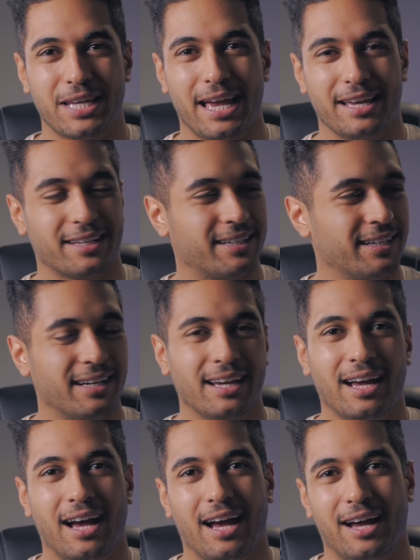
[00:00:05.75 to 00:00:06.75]
tech
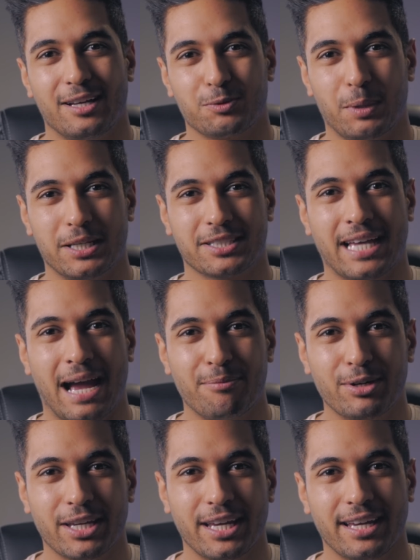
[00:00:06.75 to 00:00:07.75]
uh, as well as
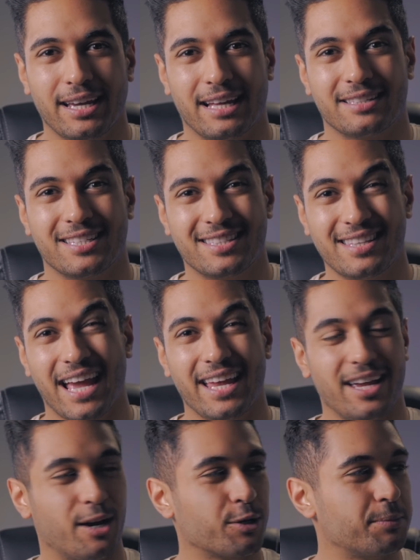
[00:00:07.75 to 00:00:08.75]
camera gear and
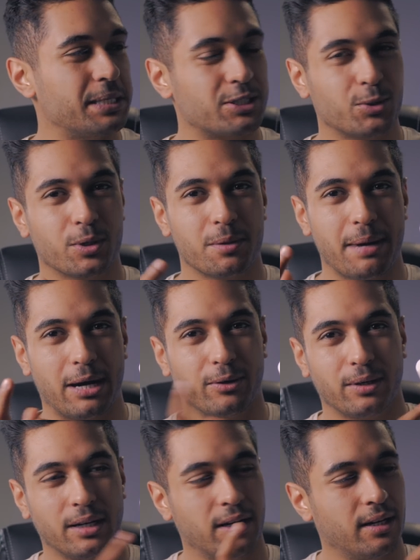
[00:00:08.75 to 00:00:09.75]
today I'm going to be talking
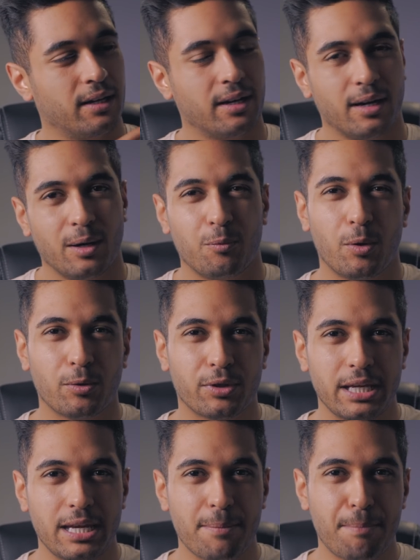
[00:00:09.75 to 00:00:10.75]
about will
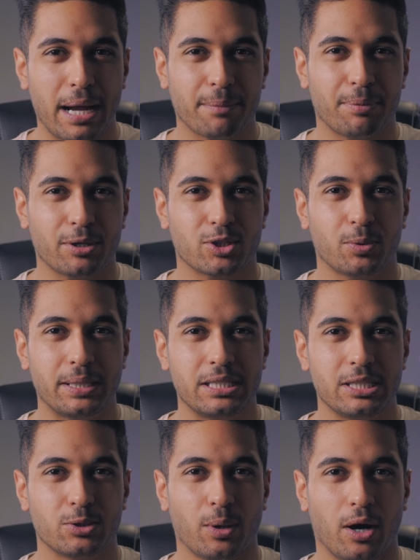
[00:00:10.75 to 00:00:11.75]
the MacBook
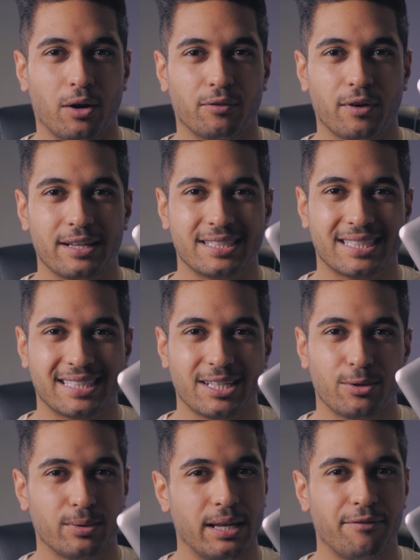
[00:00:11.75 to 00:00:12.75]
2012
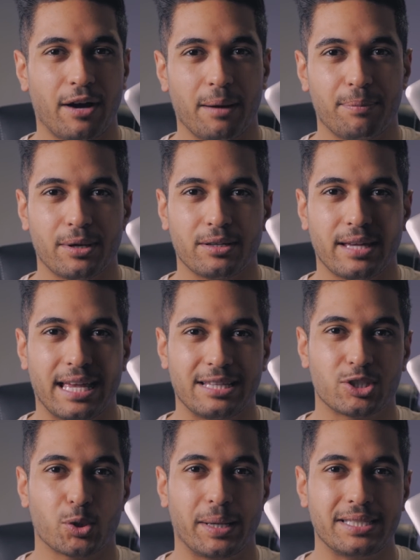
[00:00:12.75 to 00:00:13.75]
still live up
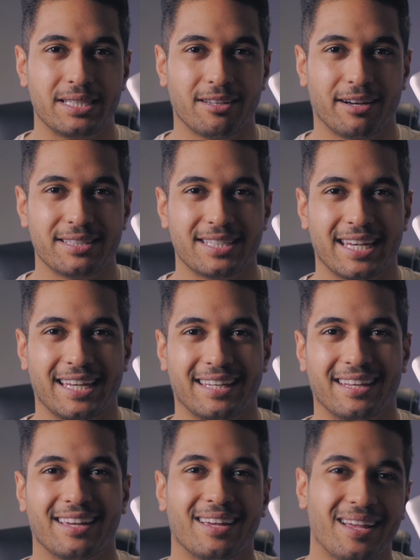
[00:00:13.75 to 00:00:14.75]
in
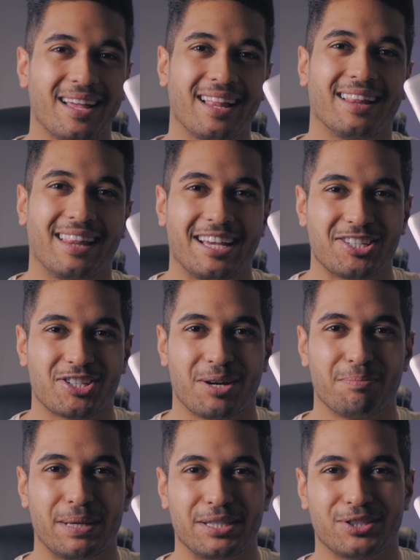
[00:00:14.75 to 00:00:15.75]
2019? Let's
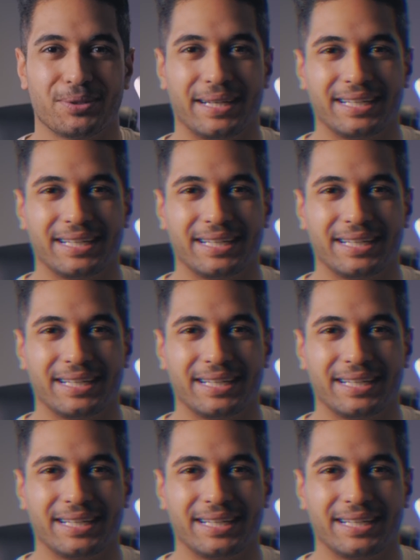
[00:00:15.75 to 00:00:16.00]
jump into